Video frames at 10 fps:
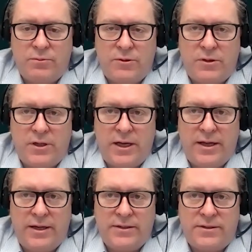
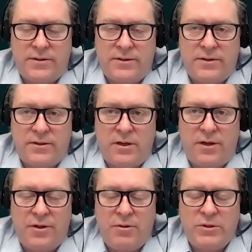And
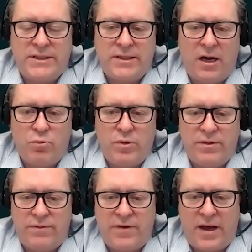I think we start with
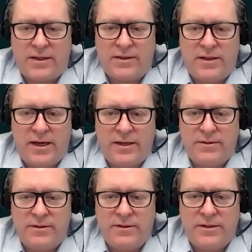the fact that
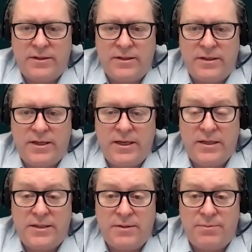
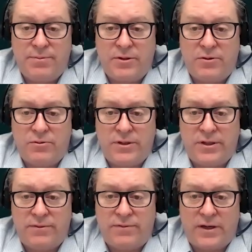in a typical
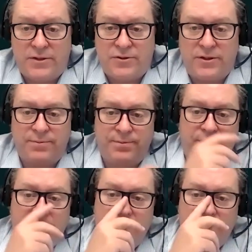gigafactory,
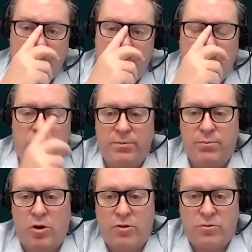you know, we
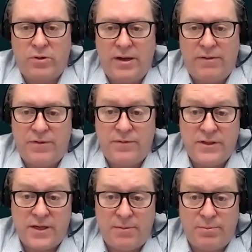model our
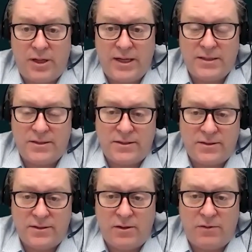50-ton
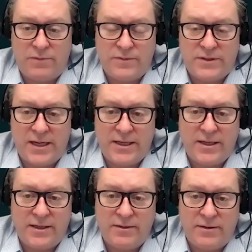plants off
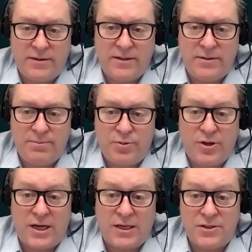taking the
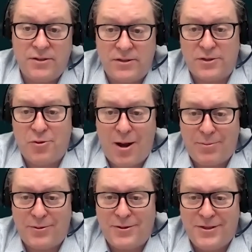production scrap.
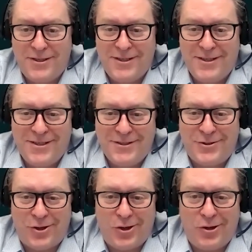
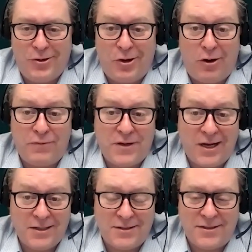So
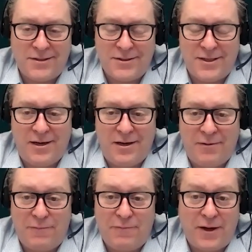offcuts,
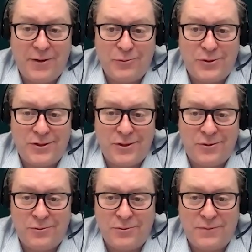failed
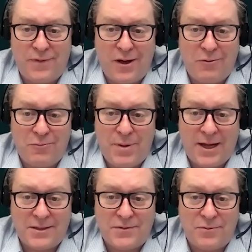cells, failed
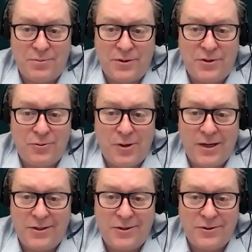packs from the
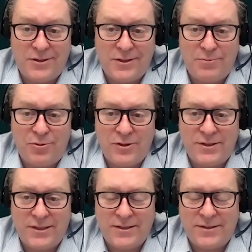QA/QC
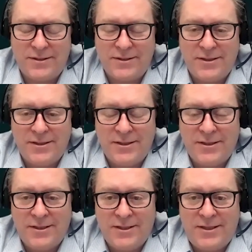process.
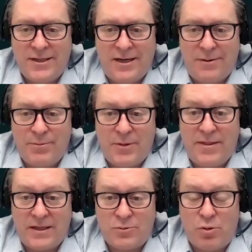
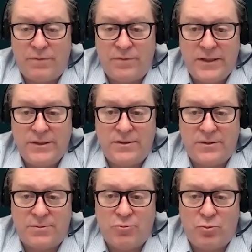And that's what feeds
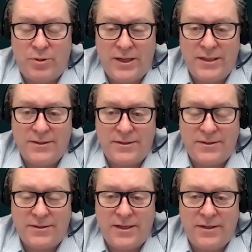the small
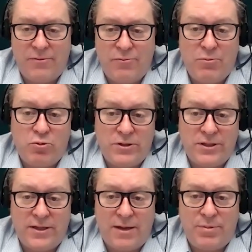plants. And then Redwood
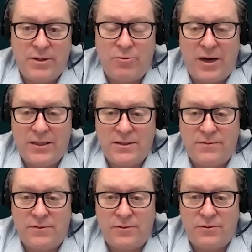did that big raise
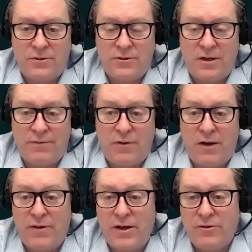for a
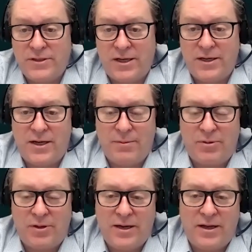500-ton-a-day
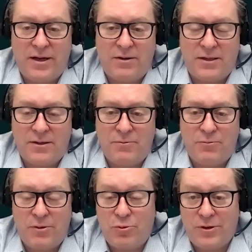plant. Now,
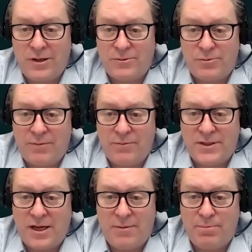Redwood and us, we have the
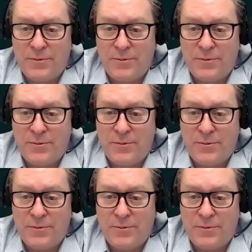same